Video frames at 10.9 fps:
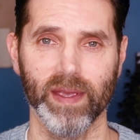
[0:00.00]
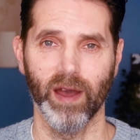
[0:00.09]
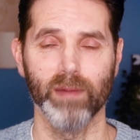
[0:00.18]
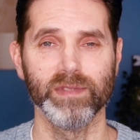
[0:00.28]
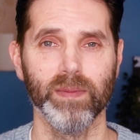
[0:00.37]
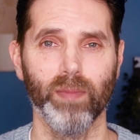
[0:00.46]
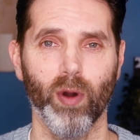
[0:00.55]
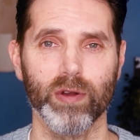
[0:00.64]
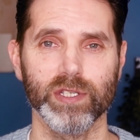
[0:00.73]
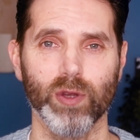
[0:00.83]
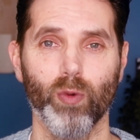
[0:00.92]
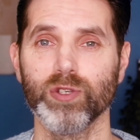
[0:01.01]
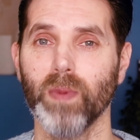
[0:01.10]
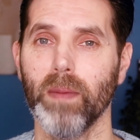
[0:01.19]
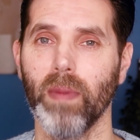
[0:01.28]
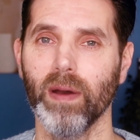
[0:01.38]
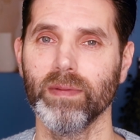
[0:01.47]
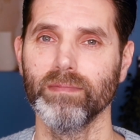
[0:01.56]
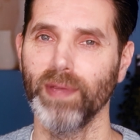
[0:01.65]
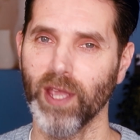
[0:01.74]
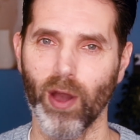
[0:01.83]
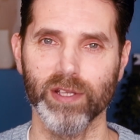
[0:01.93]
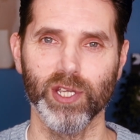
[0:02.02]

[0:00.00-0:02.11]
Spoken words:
I'm Tim Box. Always remember, be kind